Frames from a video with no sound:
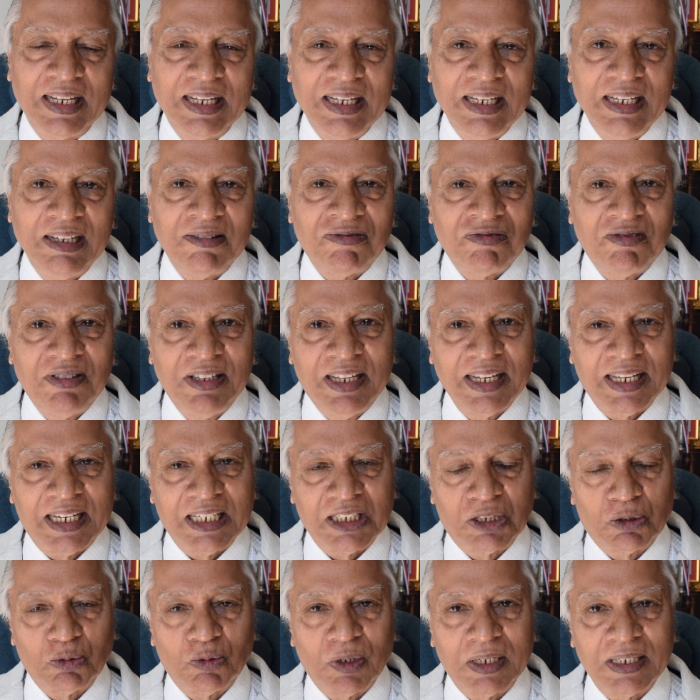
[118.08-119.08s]
If there
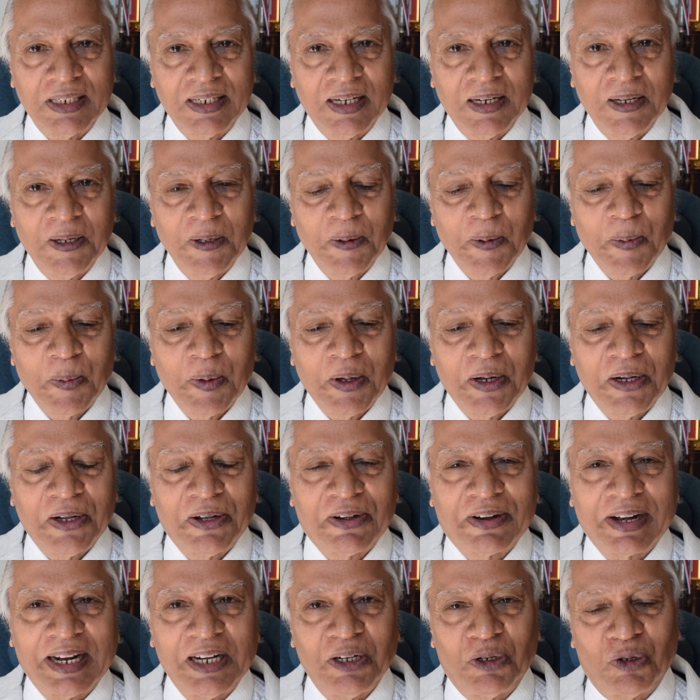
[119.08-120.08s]
is one,
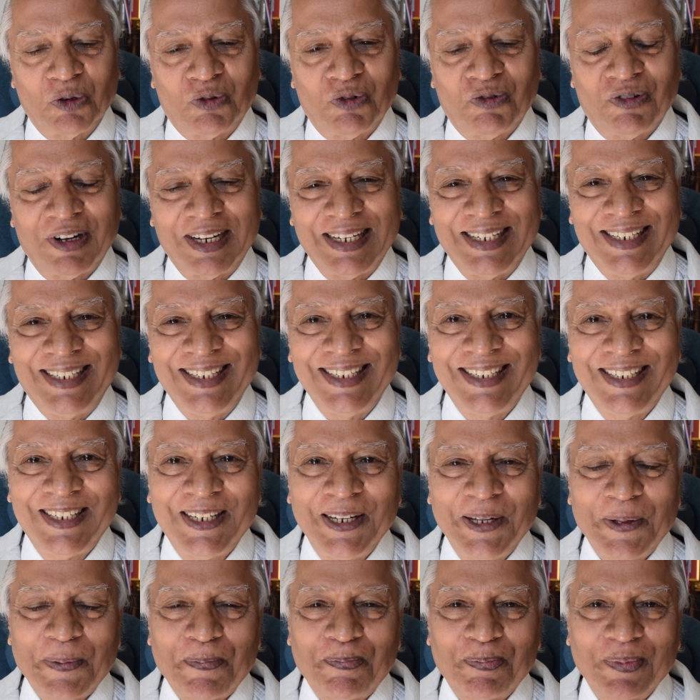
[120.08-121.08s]
try to find it.
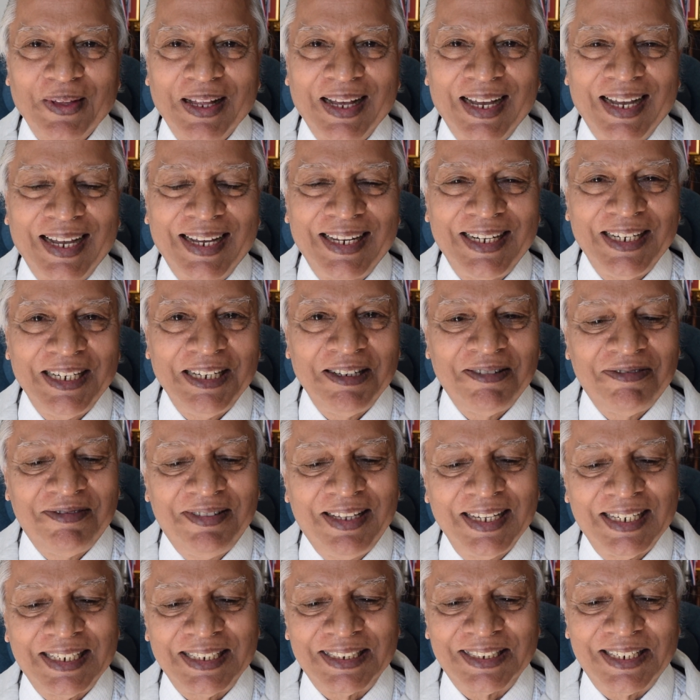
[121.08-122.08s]
And if
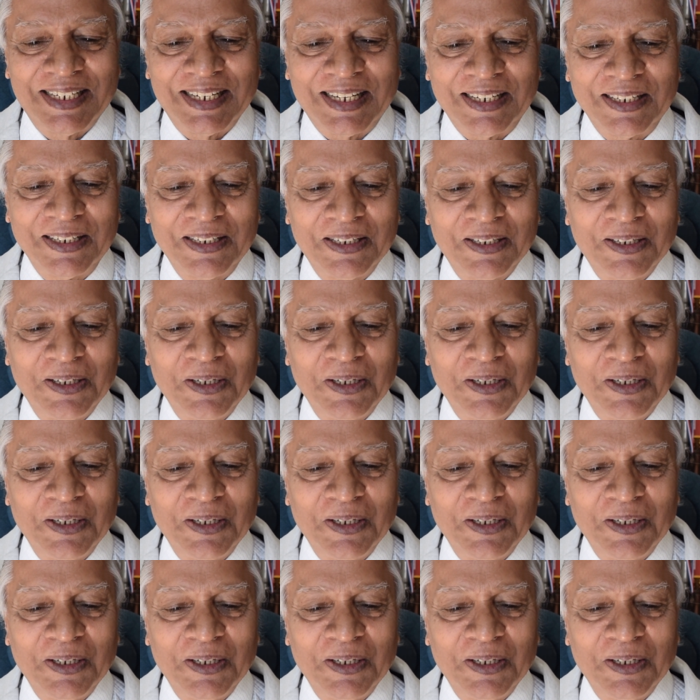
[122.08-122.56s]
there is none,